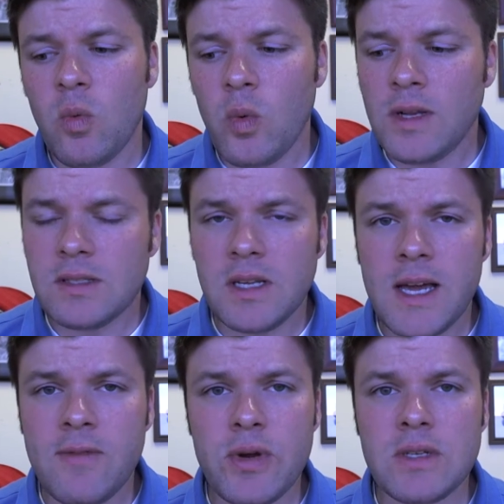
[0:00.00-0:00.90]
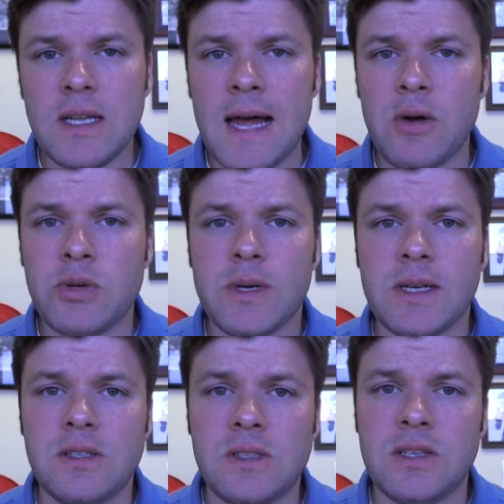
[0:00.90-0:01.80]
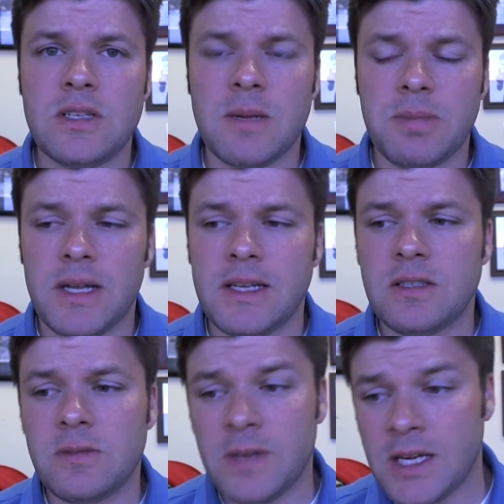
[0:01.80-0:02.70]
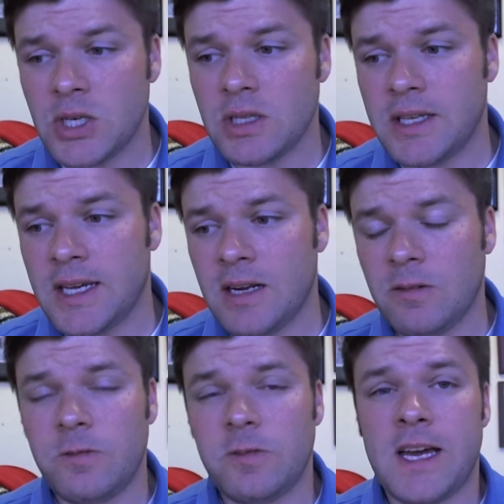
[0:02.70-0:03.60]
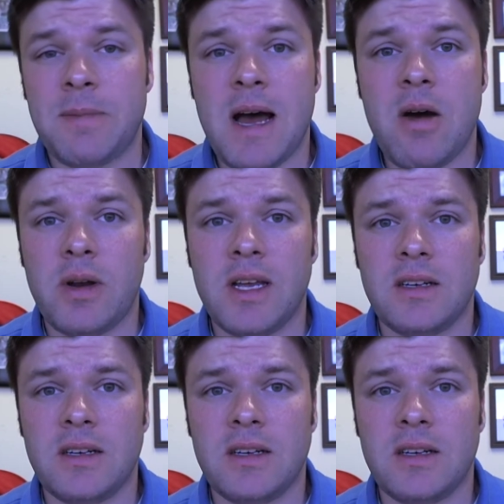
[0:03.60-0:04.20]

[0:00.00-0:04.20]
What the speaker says: When slavery is allowed to exist in a place, eventually it'll flame out.